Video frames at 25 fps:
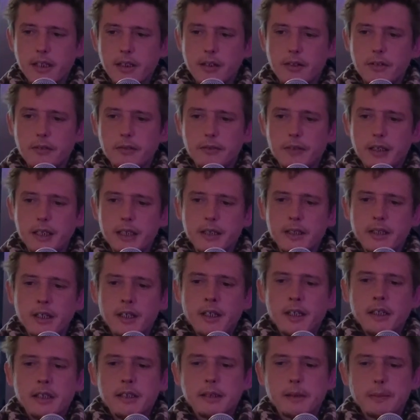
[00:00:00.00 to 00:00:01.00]
Now, I've read
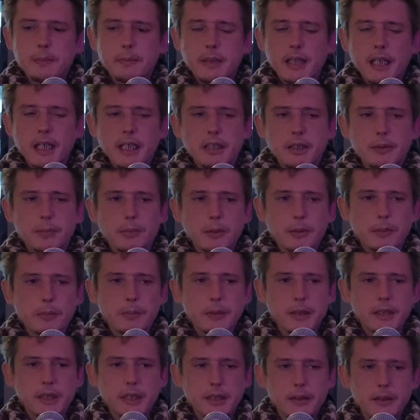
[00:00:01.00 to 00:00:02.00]
some
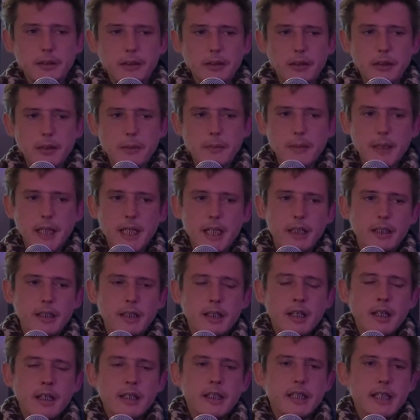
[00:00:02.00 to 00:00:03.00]
textbook material about